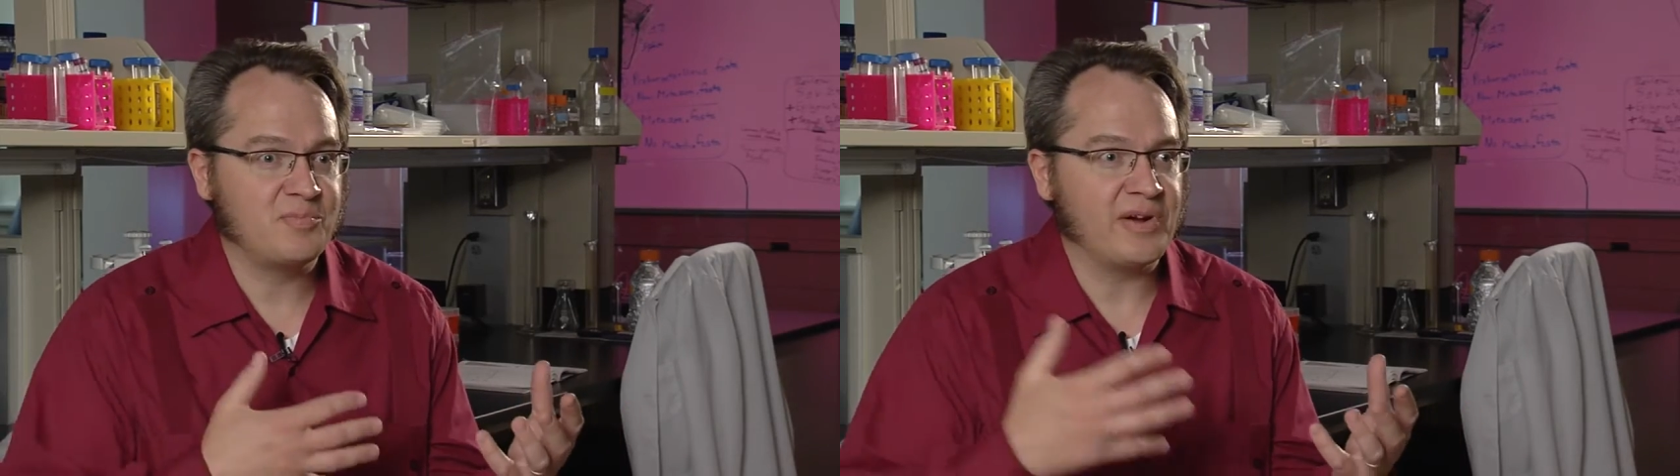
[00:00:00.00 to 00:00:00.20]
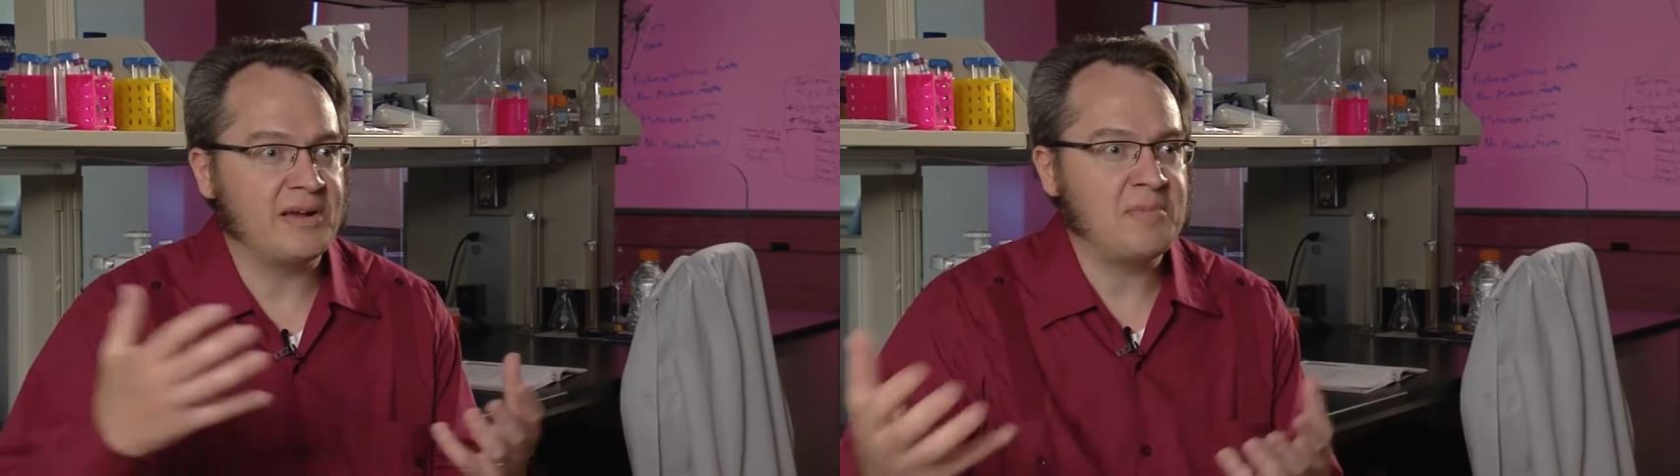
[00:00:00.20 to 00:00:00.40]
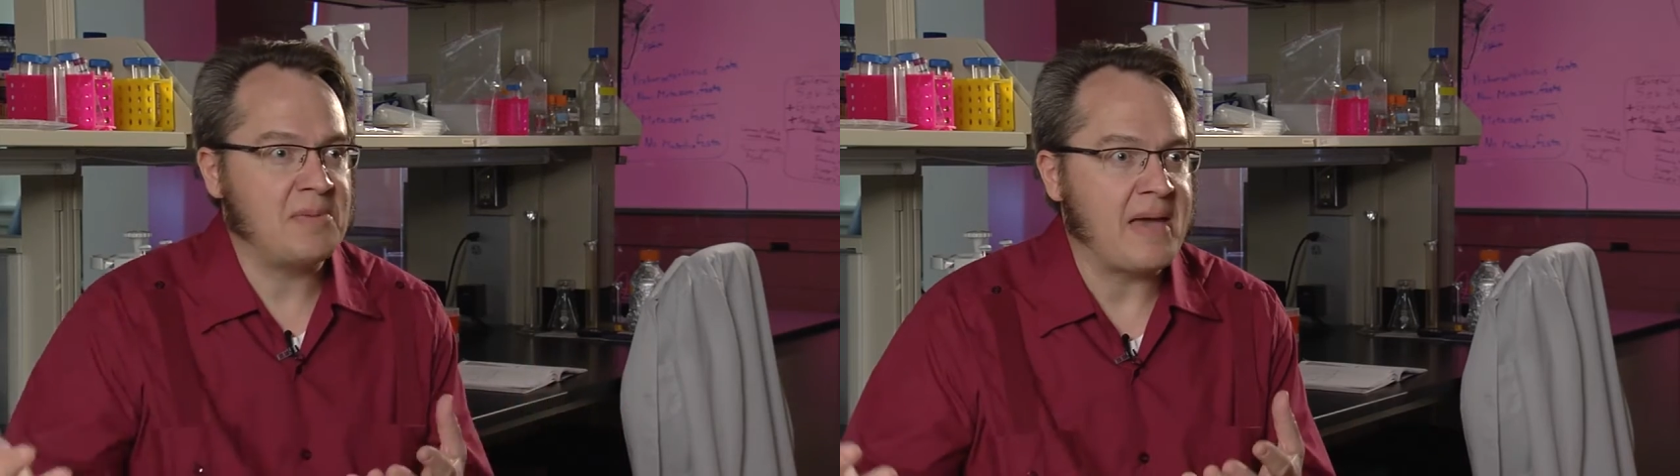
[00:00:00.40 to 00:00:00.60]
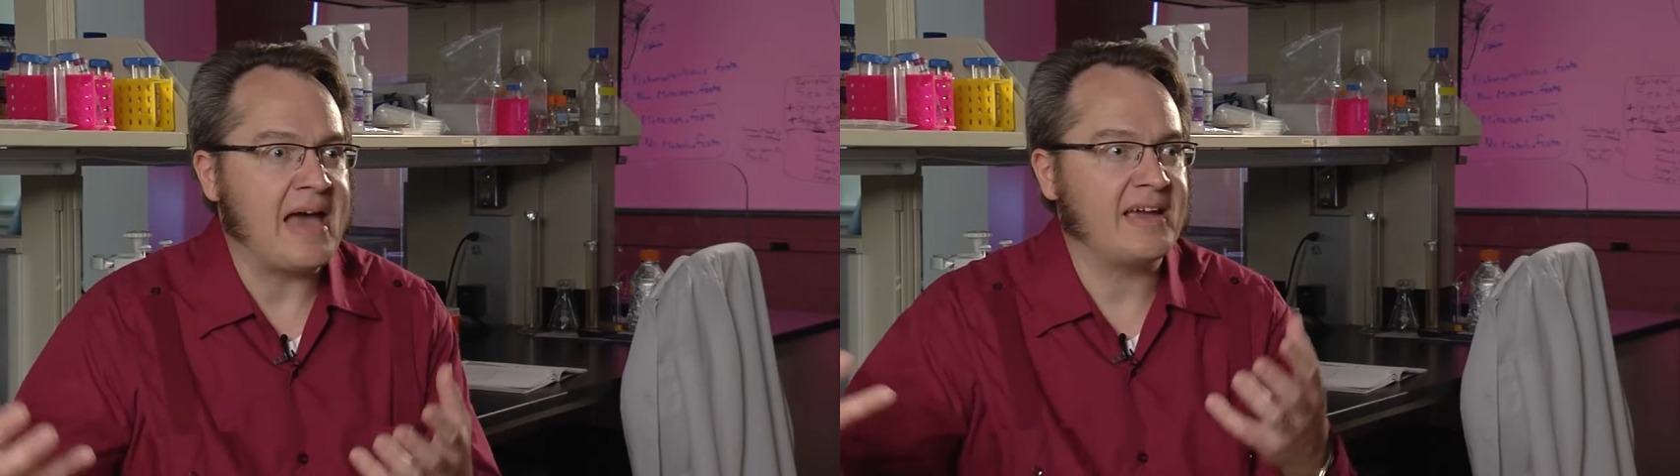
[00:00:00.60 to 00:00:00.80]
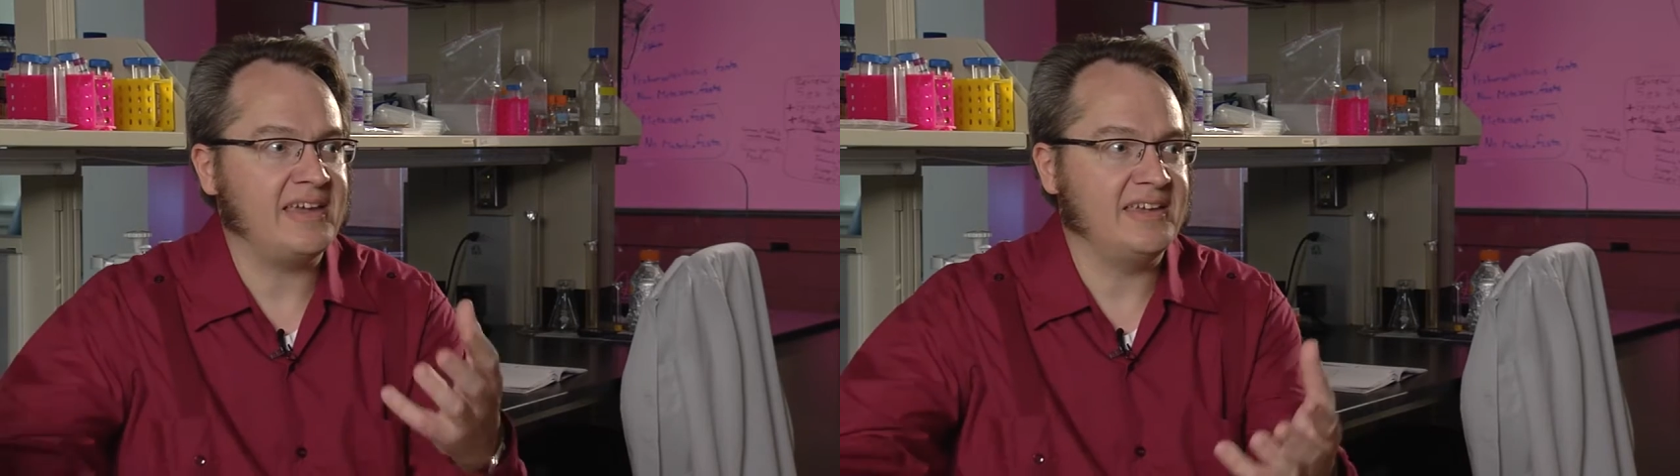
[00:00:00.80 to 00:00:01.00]
bring me
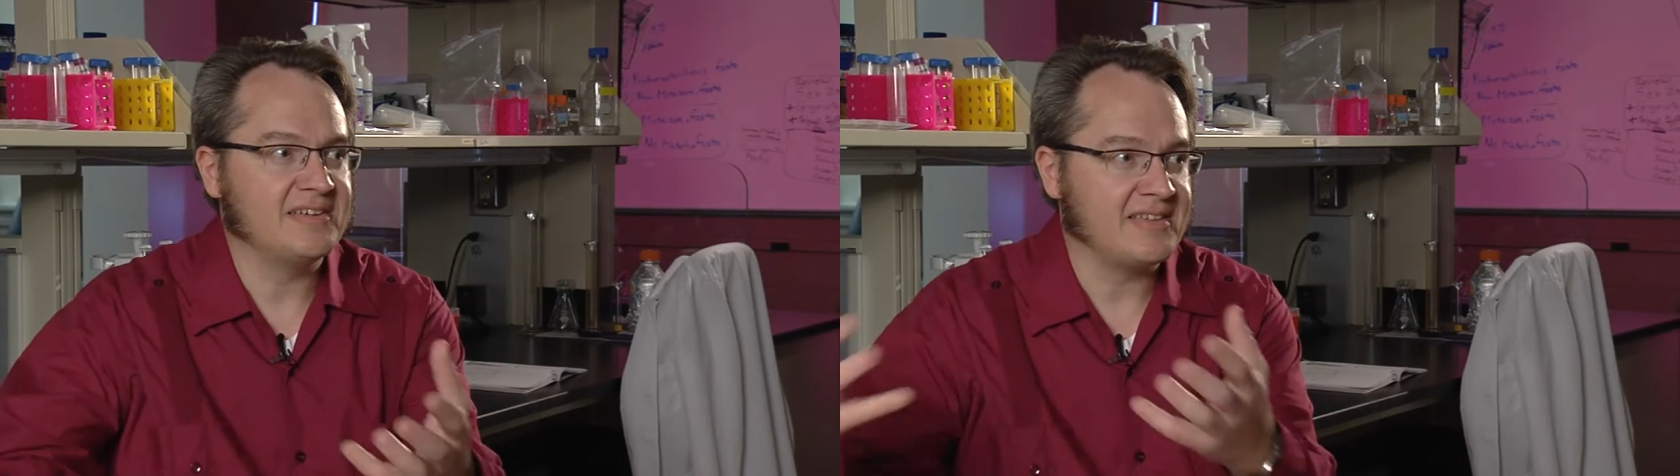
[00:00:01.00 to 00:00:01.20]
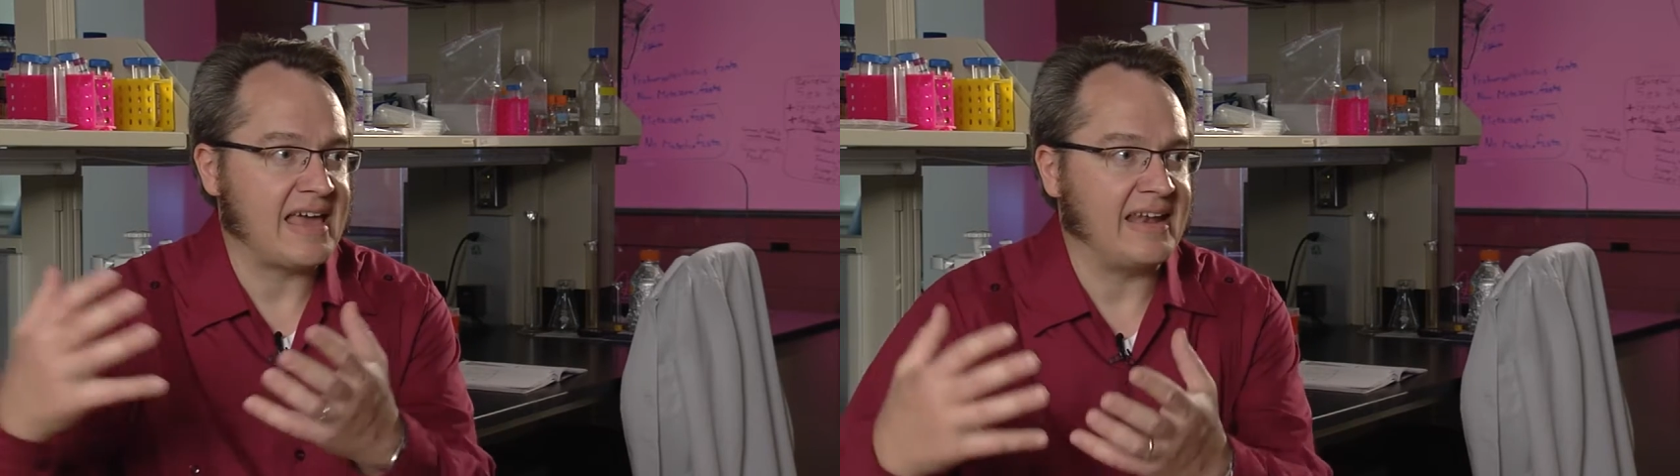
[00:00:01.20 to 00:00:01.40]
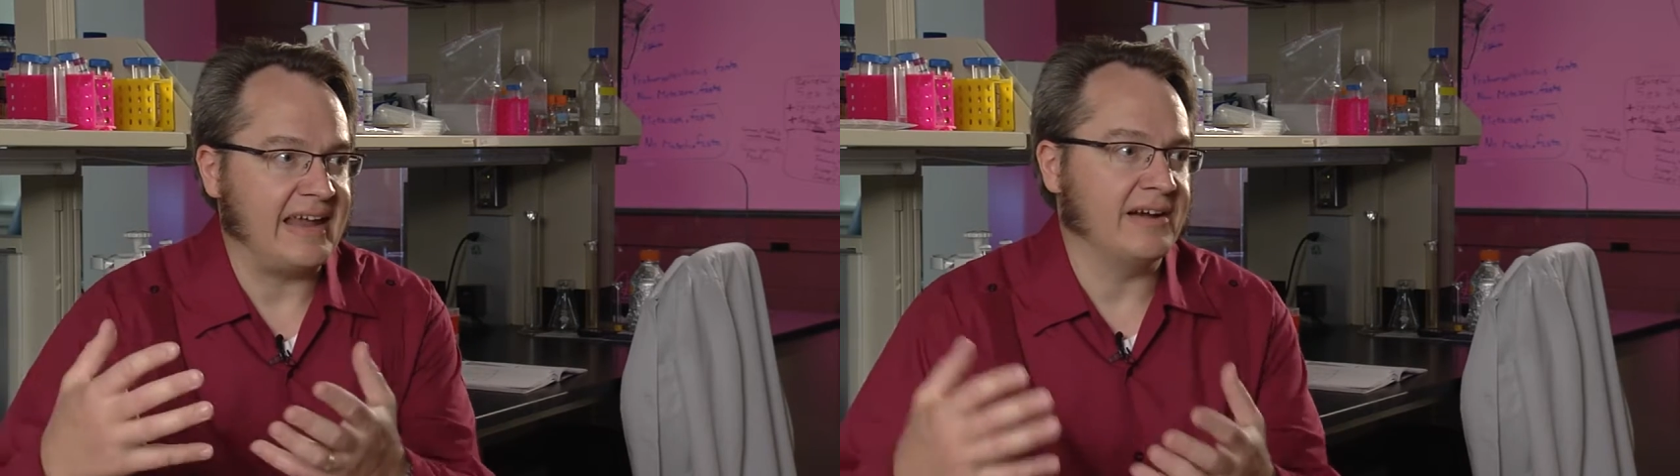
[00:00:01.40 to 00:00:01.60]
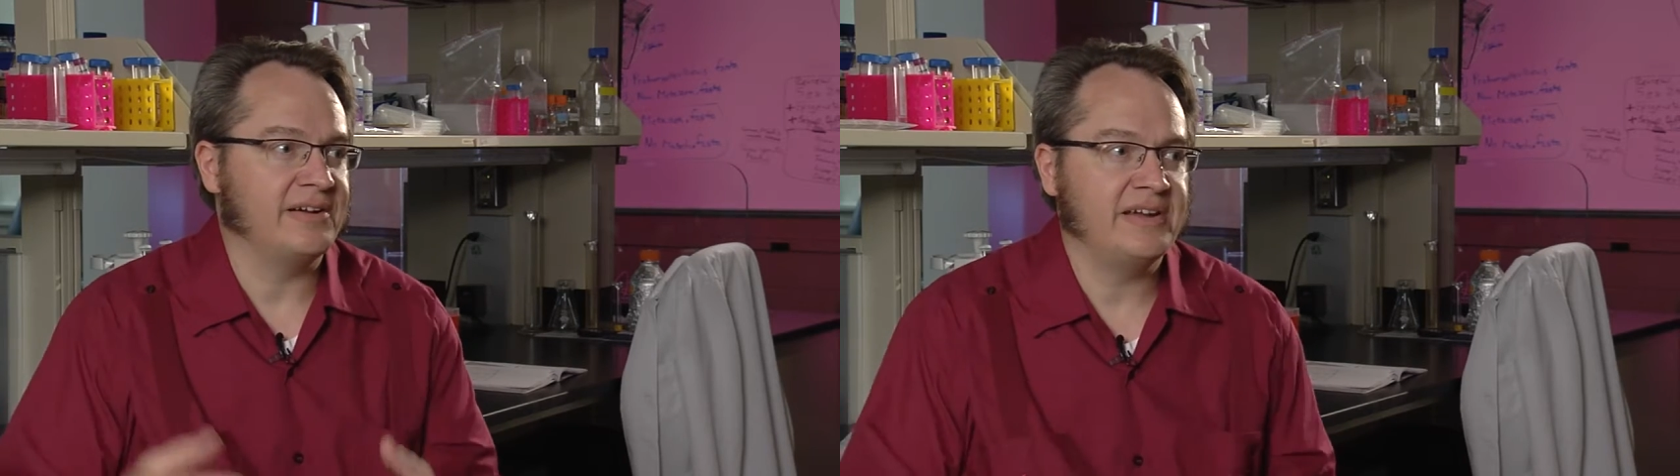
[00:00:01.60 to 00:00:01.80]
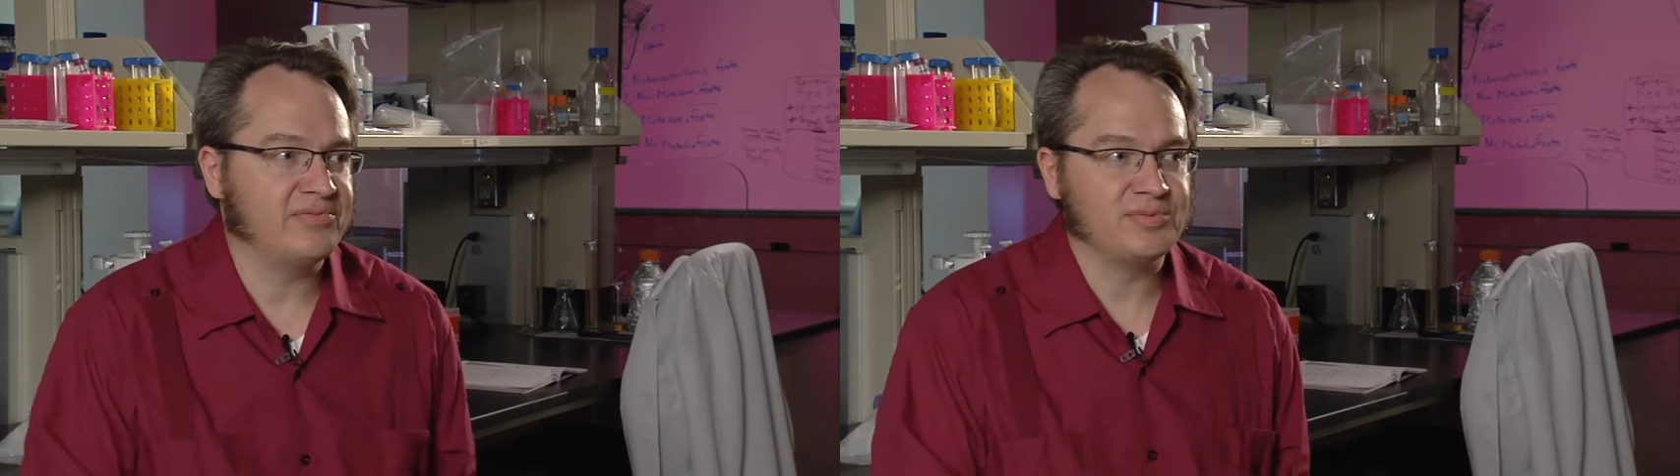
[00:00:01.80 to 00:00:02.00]
back into that
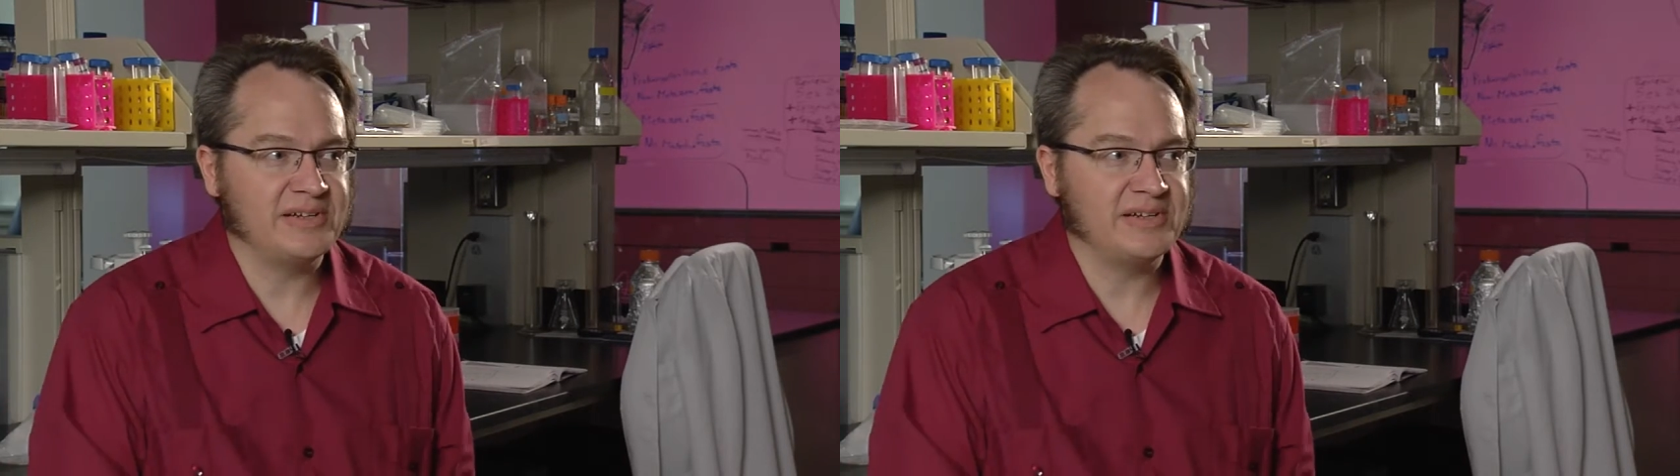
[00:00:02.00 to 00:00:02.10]
area of